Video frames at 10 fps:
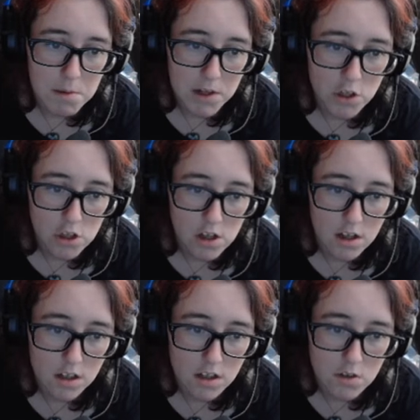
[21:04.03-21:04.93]
Let me make sure I
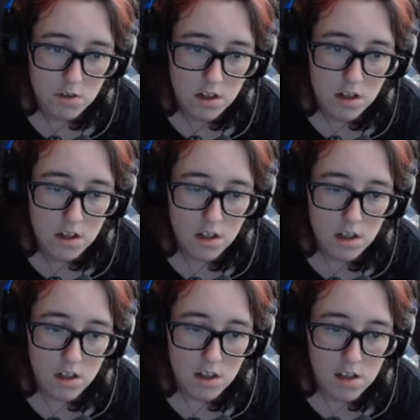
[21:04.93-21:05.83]
got this right.
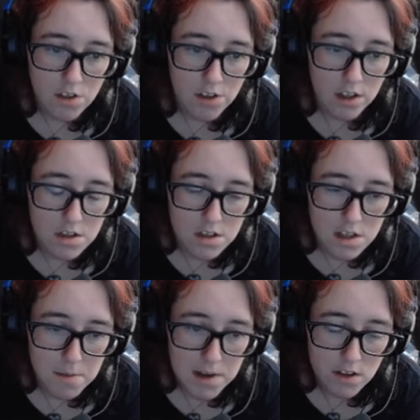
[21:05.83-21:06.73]
So I think this
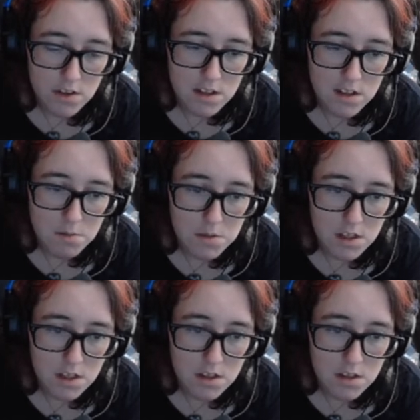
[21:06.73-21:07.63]
is the math. 6 times
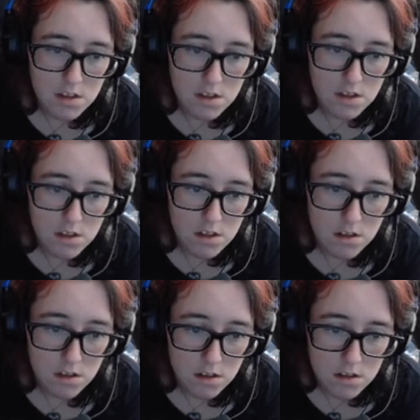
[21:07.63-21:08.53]
6 is
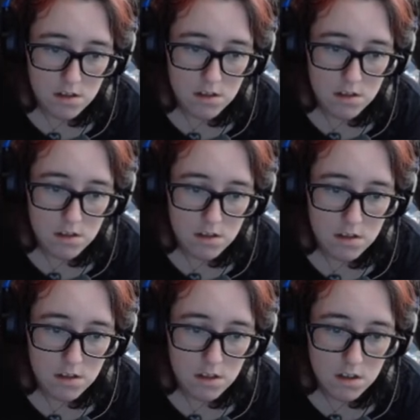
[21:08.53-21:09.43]

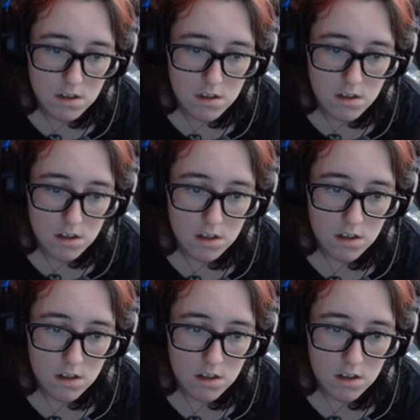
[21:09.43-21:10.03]
36.